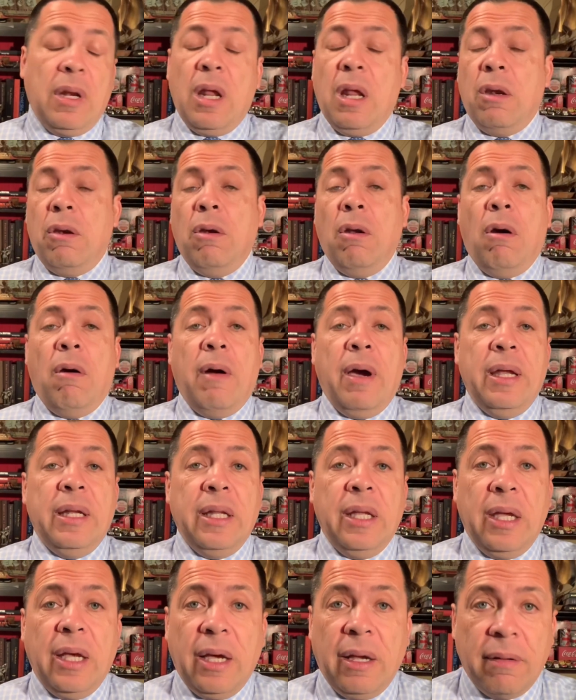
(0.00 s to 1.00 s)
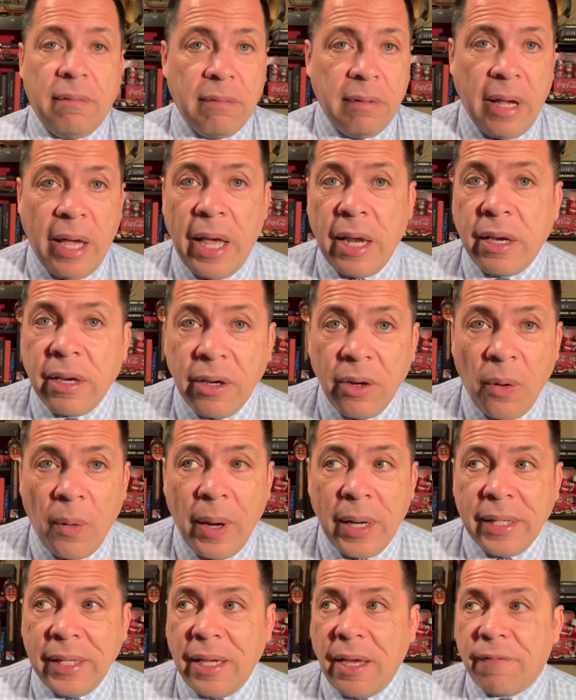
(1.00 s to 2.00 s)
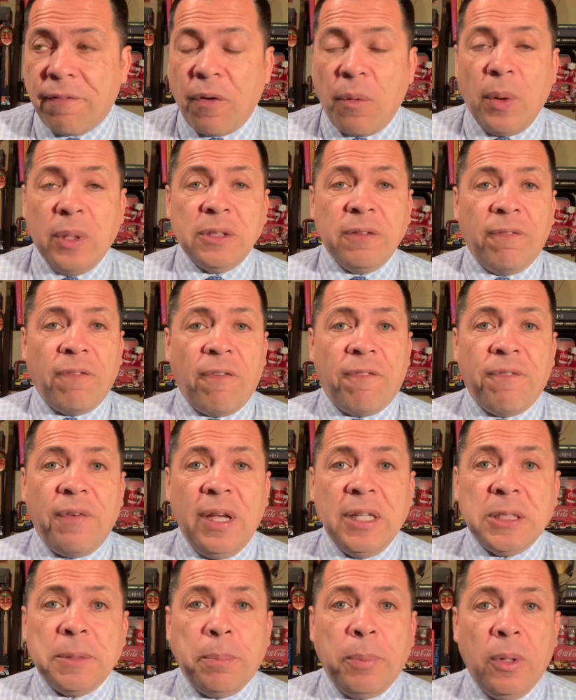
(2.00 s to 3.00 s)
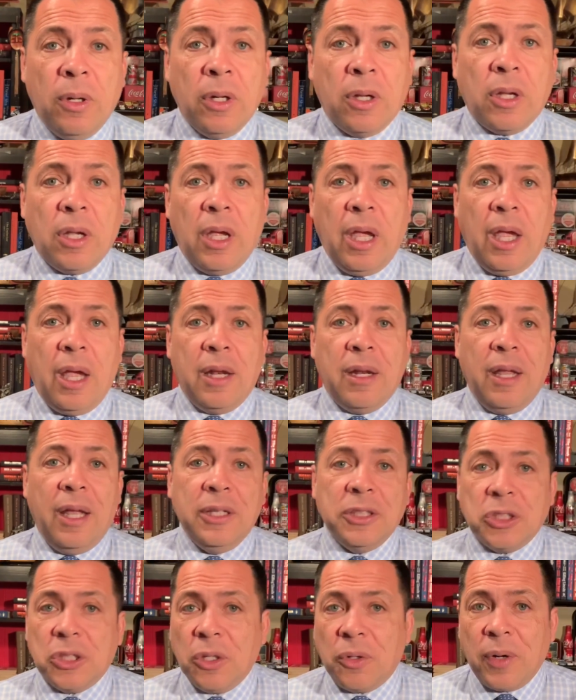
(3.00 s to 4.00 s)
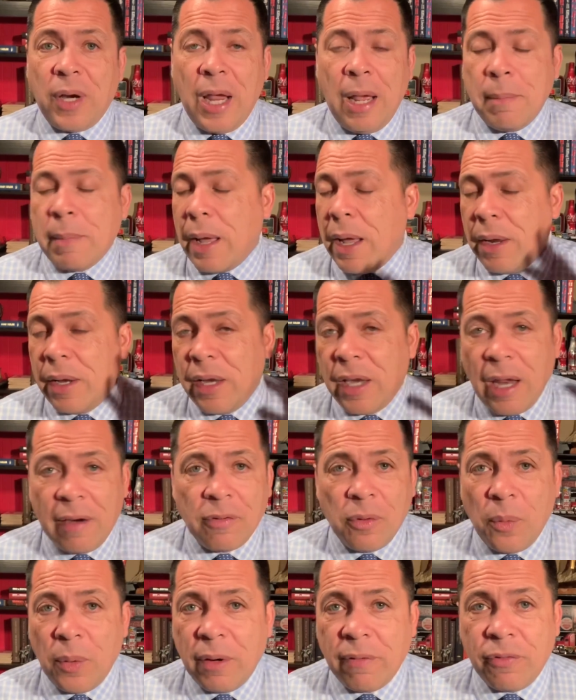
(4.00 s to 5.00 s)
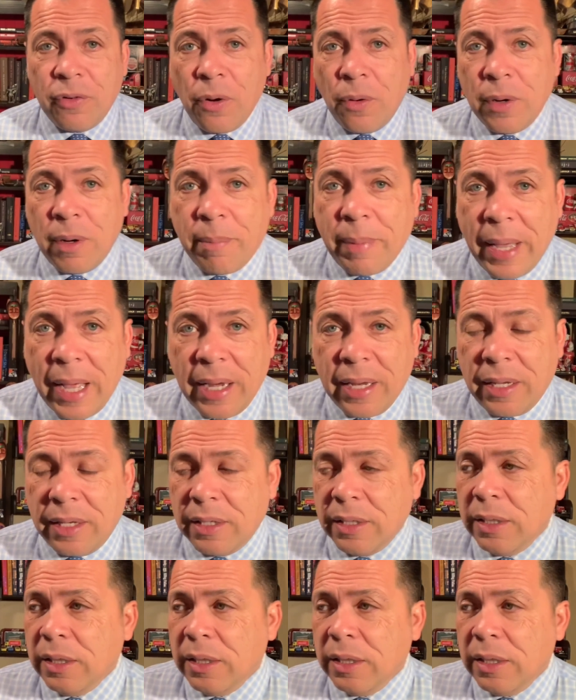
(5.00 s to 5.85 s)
No idea. Had no idea. If it wasn't for Facebook and Instagram, I never would have known about it.